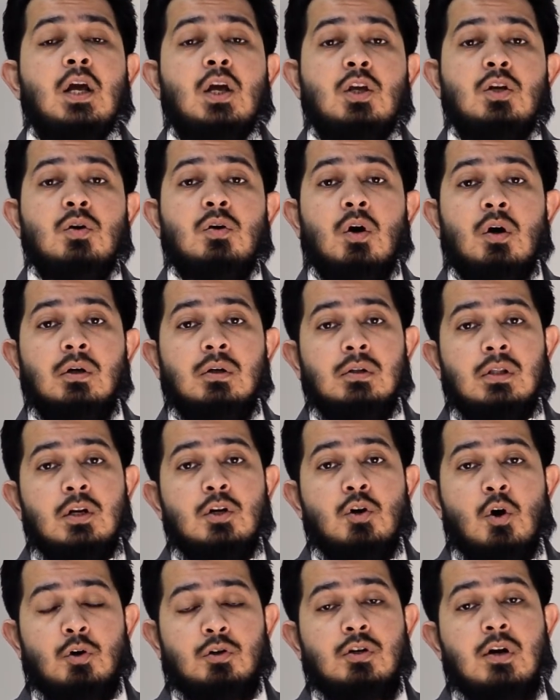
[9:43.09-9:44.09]
You go to the
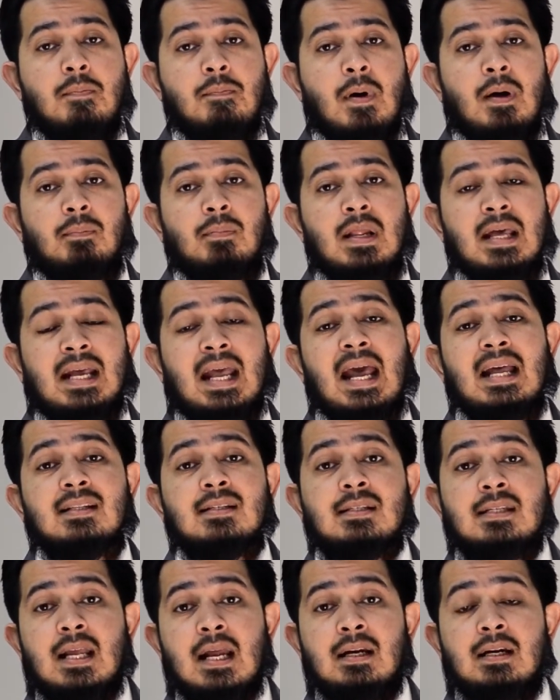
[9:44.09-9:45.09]
notary public and
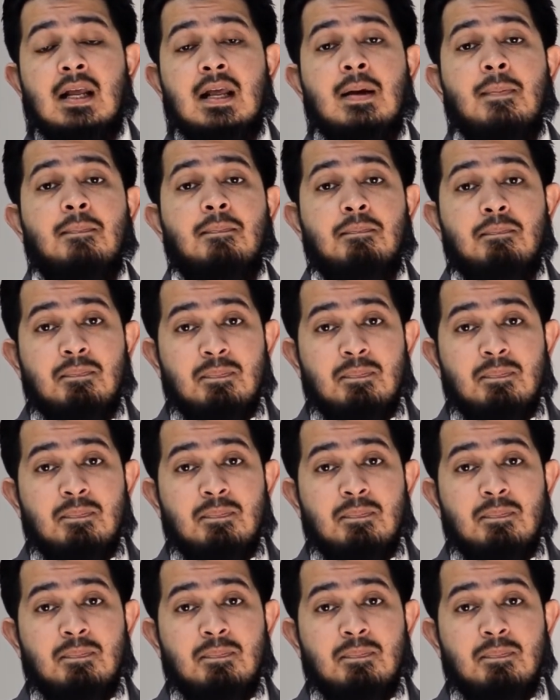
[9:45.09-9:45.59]
send a